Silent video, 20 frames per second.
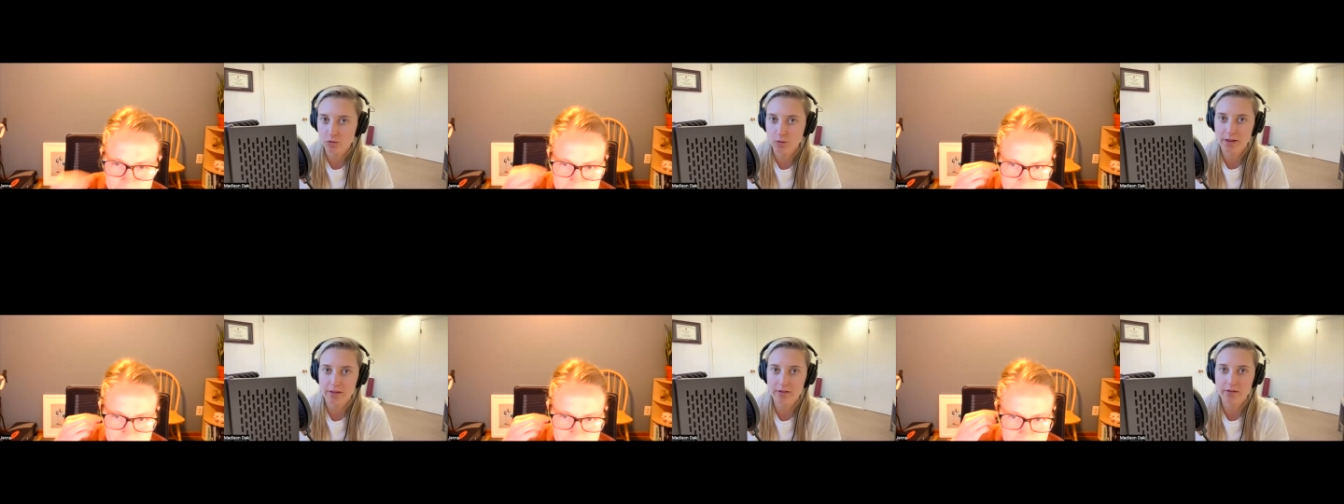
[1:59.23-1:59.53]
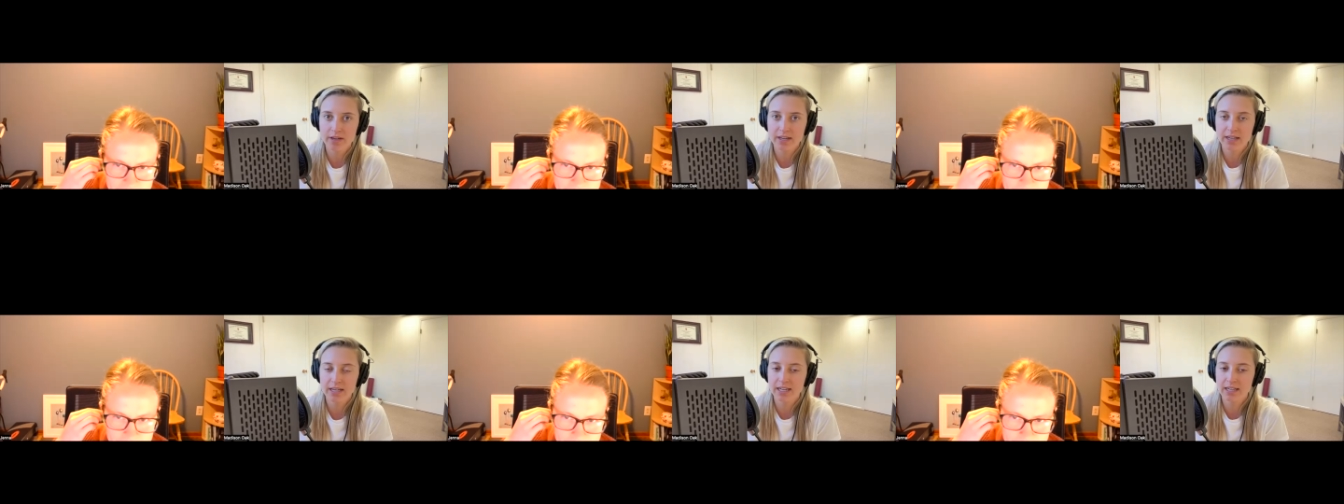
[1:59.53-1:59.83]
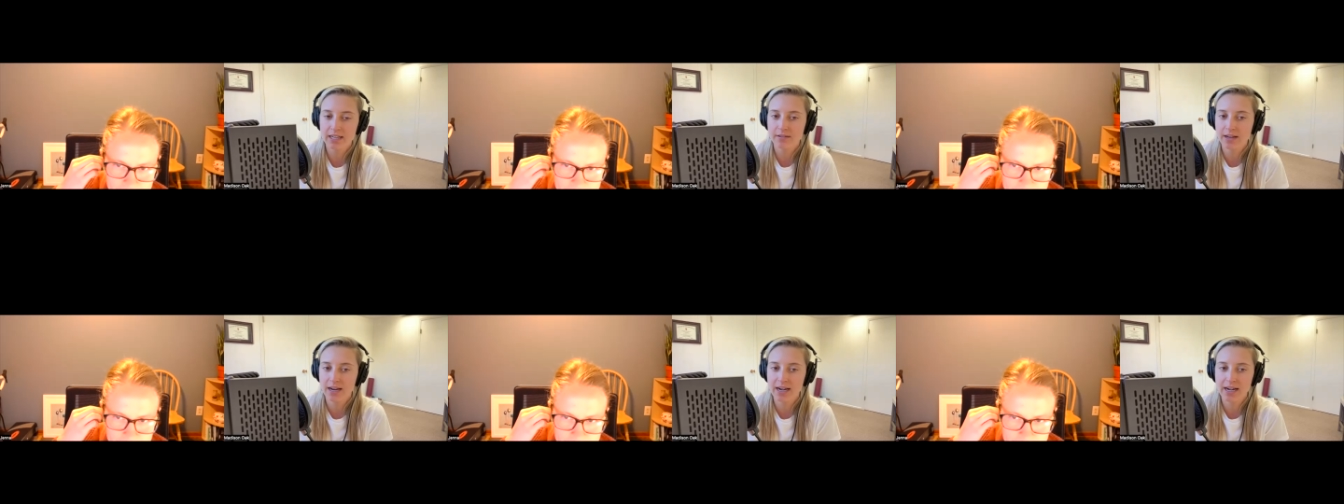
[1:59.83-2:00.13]
whether it
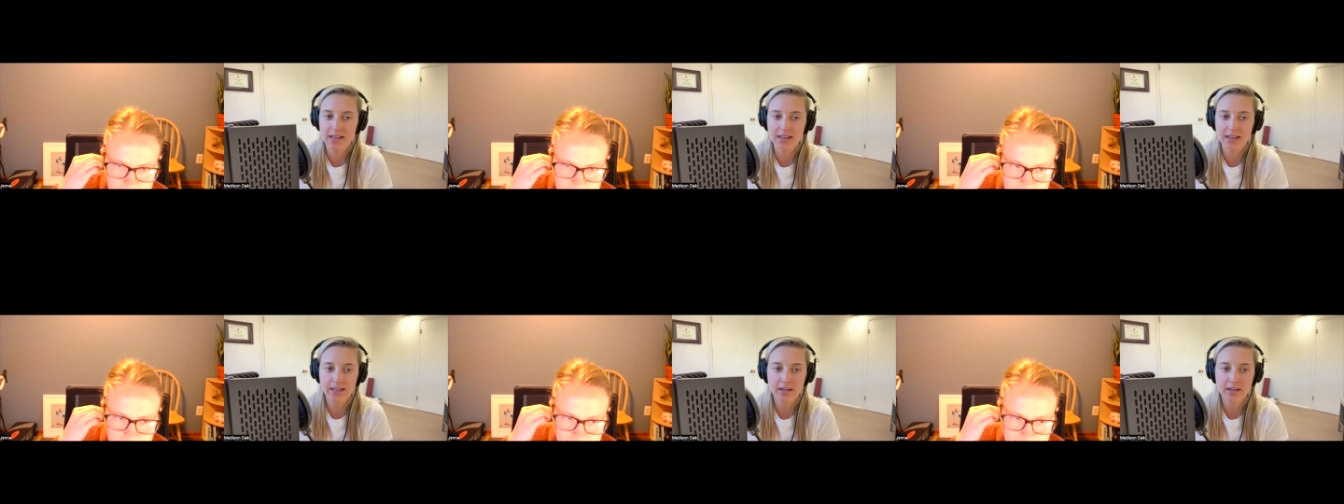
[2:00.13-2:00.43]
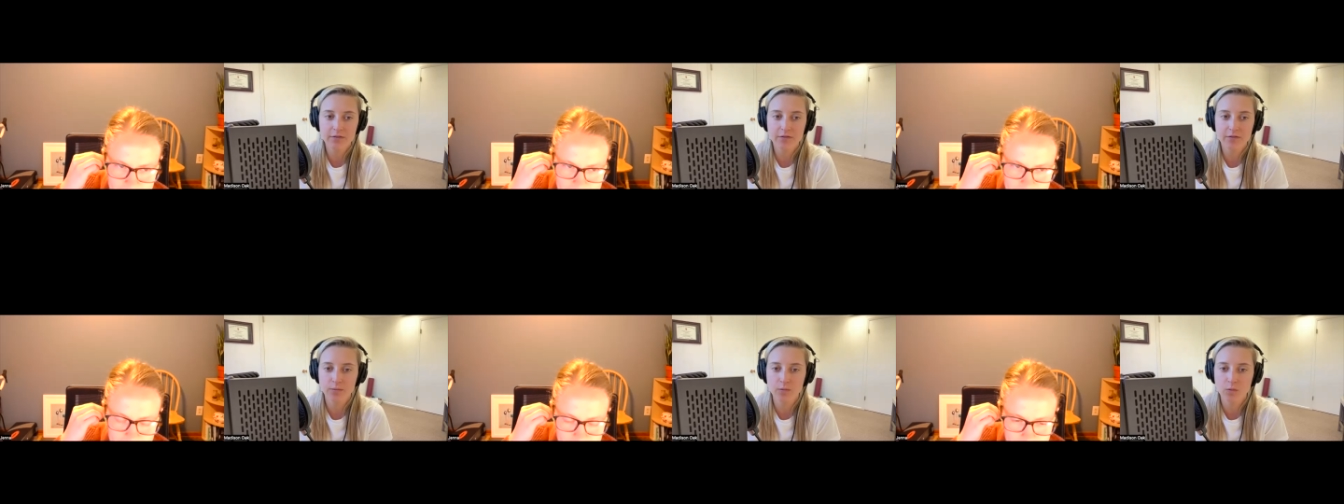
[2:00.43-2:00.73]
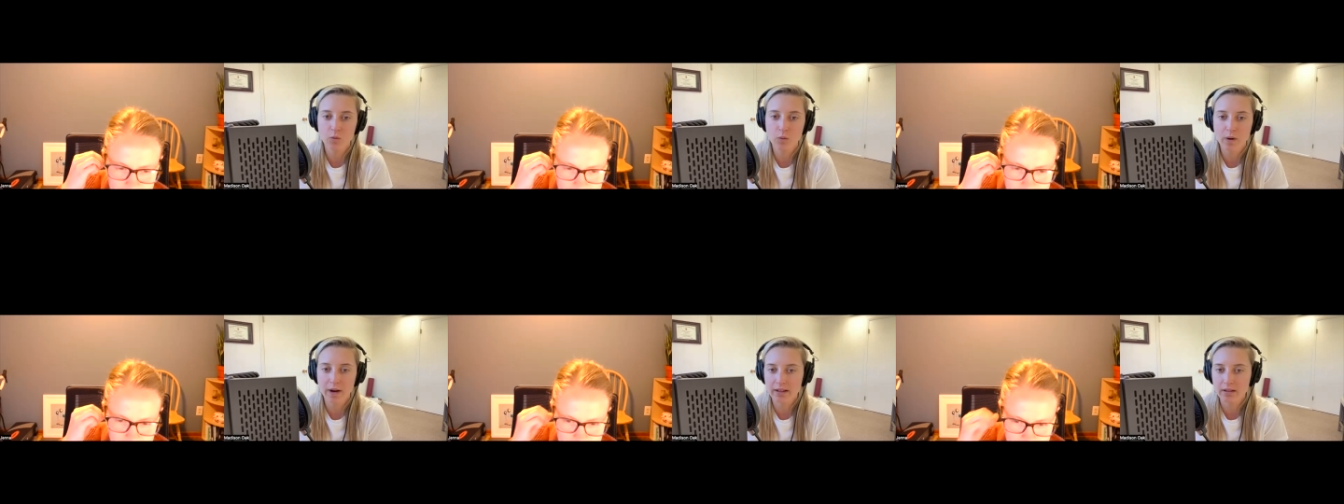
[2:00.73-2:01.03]
anything
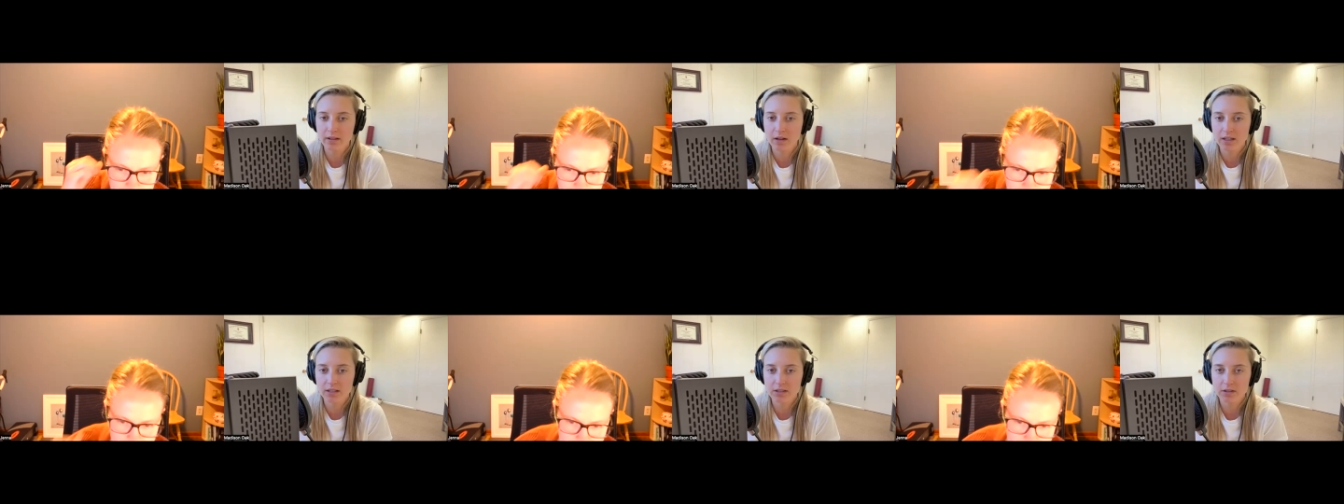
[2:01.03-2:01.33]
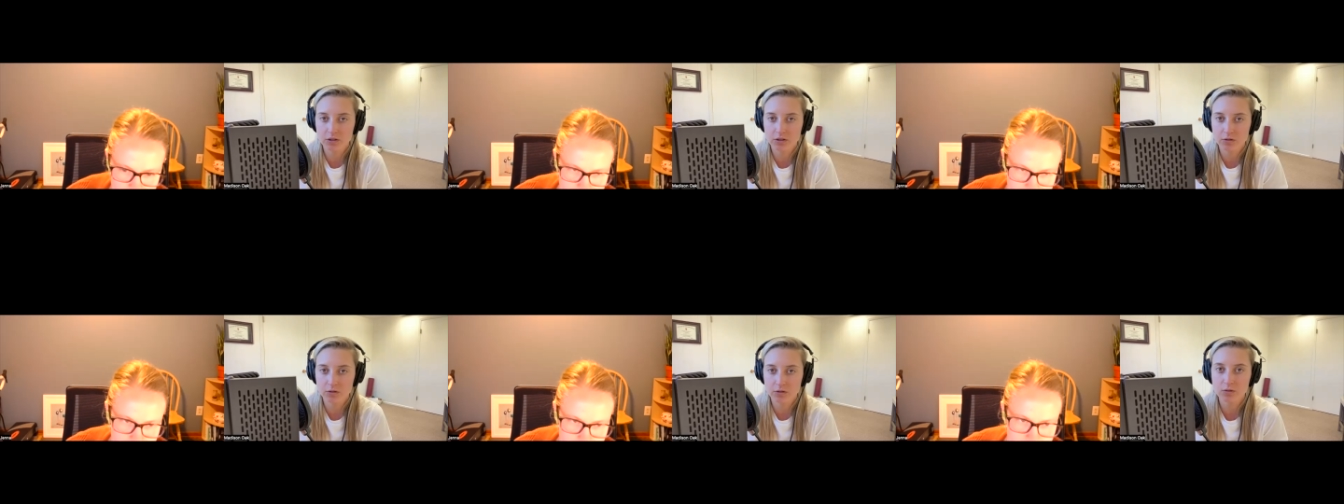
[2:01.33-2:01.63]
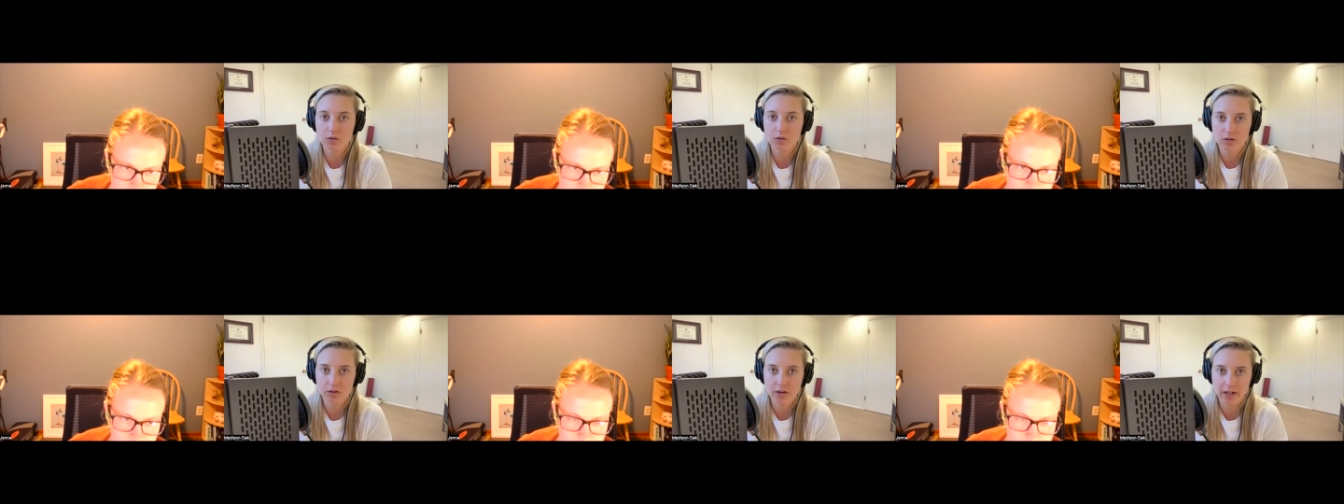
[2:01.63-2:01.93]
from weight loss to
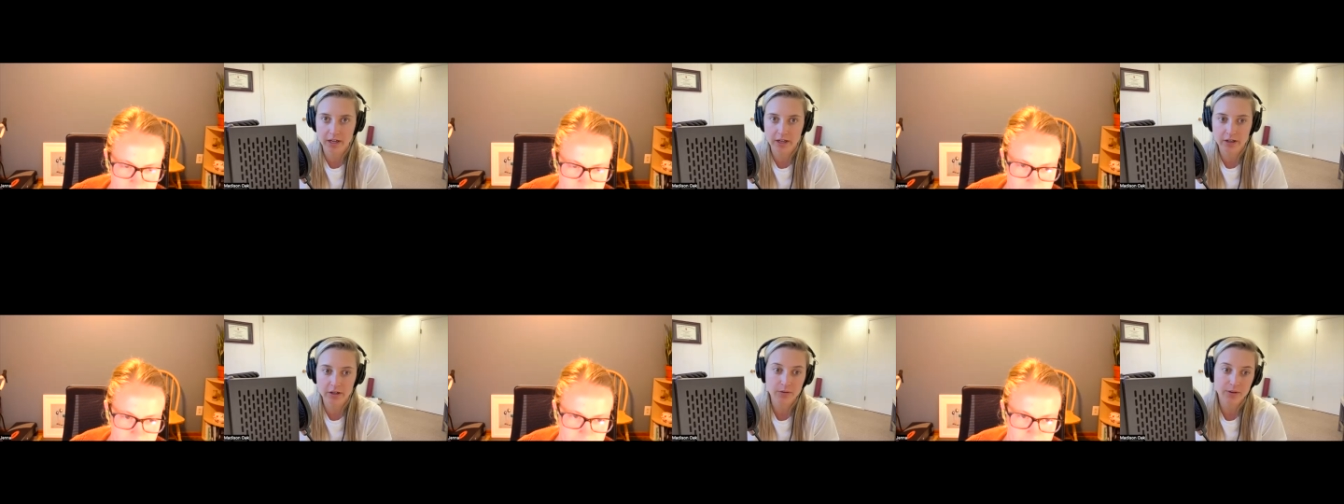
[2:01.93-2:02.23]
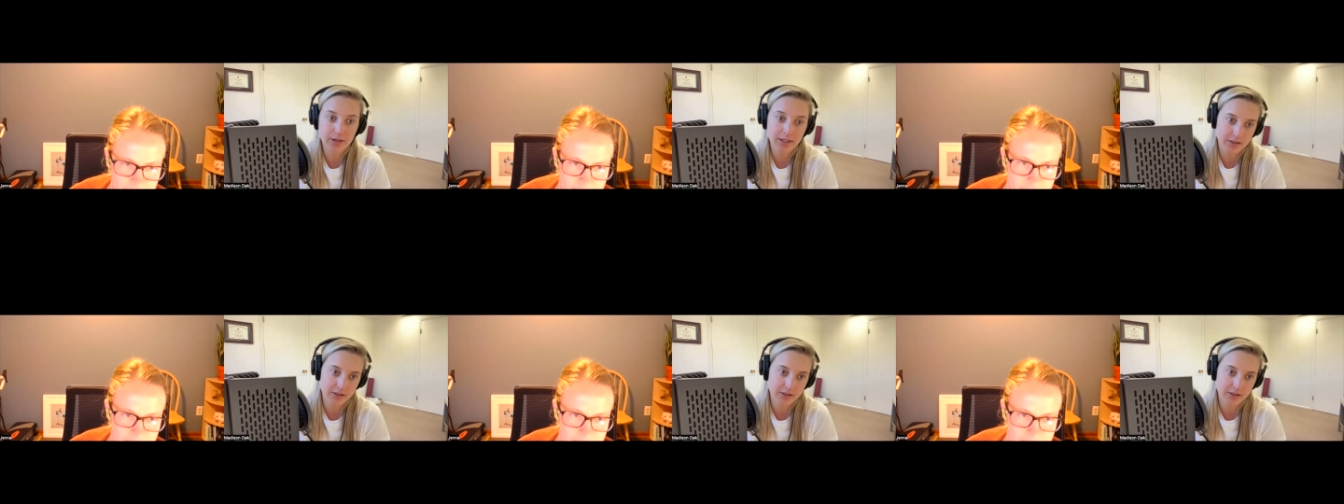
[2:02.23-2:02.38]
learning a new